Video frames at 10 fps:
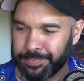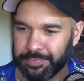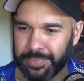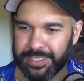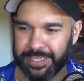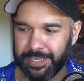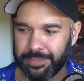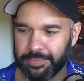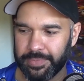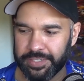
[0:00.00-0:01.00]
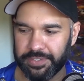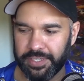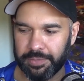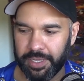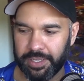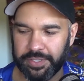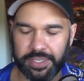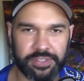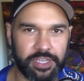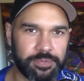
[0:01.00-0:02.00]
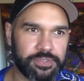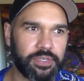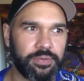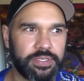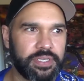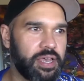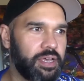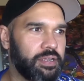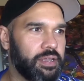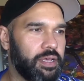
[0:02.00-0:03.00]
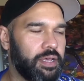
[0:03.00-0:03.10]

But it doesn't seem like it's easing up or slowing down